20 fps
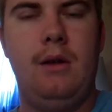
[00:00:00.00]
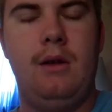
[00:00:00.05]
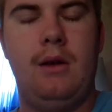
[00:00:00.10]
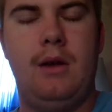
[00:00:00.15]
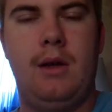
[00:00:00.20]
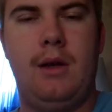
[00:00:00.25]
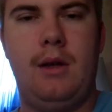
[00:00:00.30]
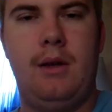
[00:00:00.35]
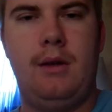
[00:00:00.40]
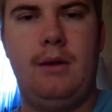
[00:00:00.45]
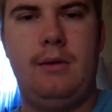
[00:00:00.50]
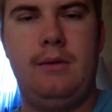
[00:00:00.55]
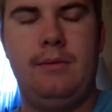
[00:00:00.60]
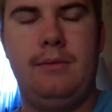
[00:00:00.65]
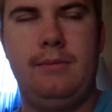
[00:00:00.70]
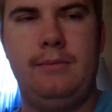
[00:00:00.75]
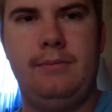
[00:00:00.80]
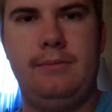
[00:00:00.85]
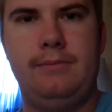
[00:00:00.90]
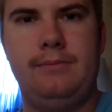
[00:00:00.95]
Uh,
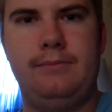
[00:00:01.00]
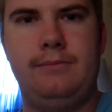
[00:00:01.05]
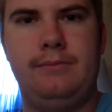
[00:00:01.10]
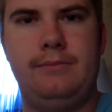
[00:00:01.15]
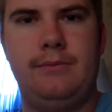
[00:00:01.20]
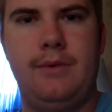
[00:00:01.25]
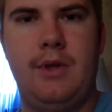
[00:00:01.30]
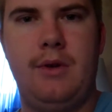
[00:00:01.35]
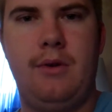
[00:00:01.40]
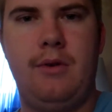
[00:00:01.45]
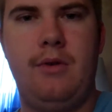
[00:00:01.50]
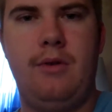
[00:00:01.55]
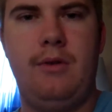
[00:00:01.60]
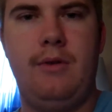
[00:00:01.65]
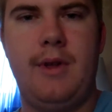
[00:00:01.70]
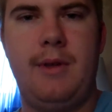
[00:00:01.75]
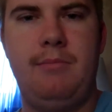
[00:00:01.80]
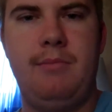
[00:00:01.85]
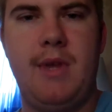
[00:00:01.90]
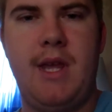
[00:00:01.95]
total
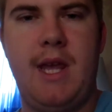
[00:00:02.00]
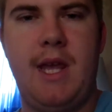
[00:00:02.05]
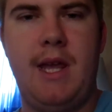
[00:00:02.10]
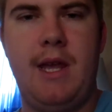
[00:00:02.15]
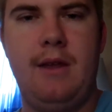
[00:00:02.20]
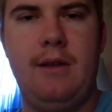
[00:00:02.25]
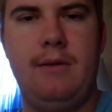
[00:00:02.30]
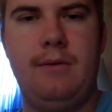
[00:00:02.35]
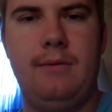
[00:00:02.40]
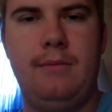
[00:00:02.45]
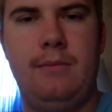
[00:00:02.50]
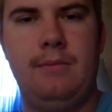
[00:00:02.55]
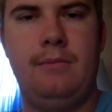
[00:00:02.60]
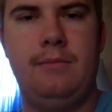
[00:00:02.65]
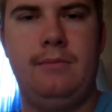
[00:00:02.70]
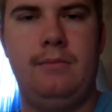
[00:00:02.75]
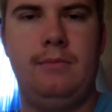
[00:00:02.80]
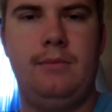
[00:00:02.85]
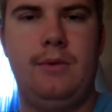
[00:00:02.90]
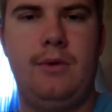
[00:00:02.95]
MK.
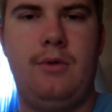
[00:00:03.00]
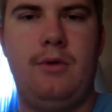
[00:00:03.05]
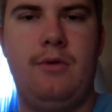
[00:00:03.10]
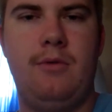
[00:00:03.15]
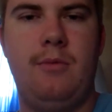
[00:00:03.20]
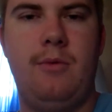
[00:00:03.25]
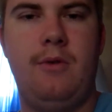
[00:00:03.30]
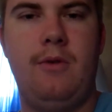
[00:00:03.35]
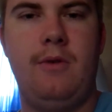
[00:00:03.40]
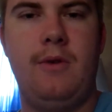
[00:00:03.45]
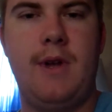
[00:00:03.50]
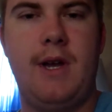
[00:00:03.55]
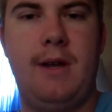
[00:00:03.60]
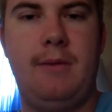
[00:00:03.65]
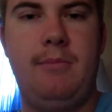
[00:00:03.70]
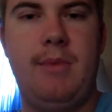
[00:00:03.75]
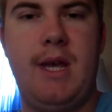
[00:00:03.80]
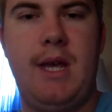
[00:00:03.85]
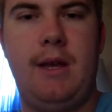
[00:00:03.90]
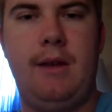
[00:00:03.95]
Total Mortal
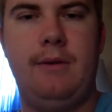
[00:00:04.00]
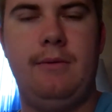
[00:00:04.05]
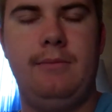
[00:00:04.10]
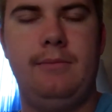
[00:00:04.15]
Kombat.